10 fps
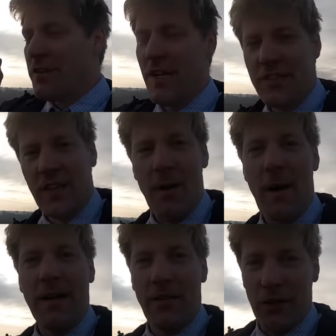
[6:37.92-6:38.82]
Need to go
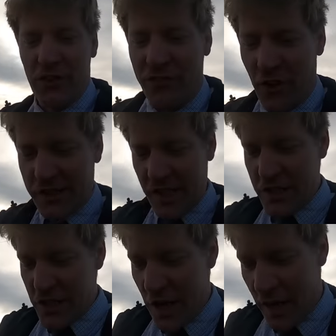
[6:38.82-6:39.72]
back and have a look at the
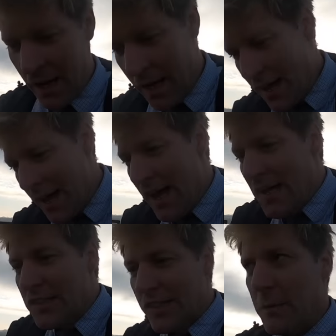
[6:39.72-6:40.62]
footage,
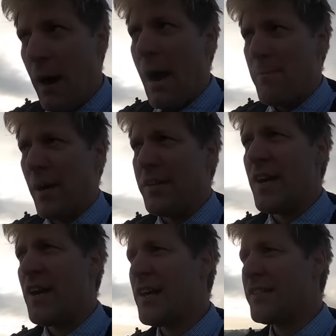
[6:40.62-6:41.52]
see what
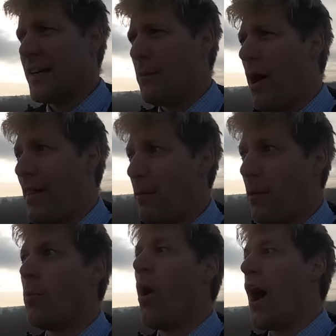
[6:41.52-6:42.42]
happened, see why that
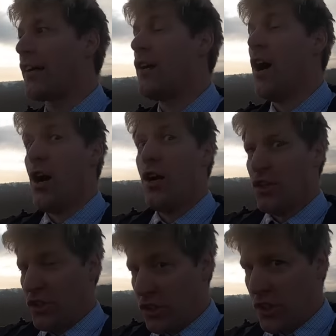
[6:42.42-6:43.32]
one worked
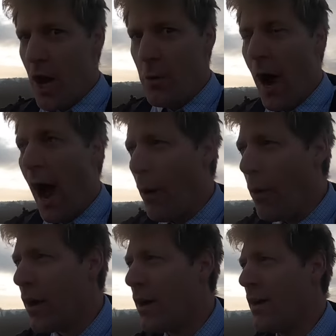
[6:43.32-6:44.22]
so
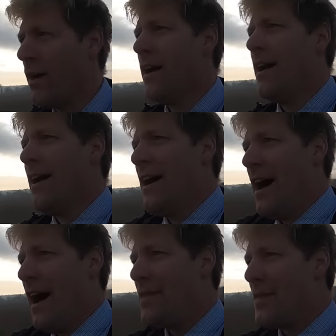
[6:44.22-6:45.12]
well,
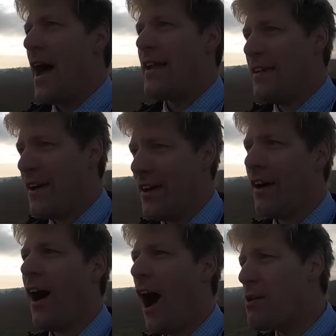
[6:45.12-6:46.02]
and then
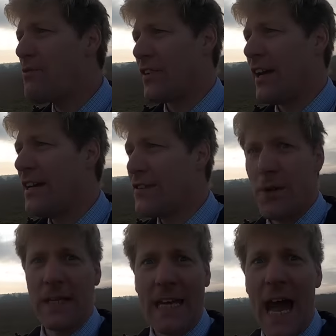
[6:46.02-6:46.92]
hopefully
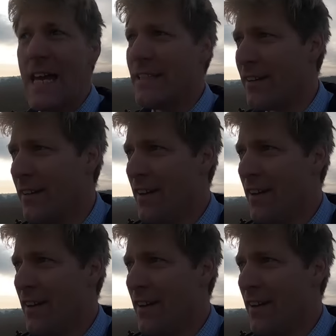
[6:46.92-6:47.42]
do it again.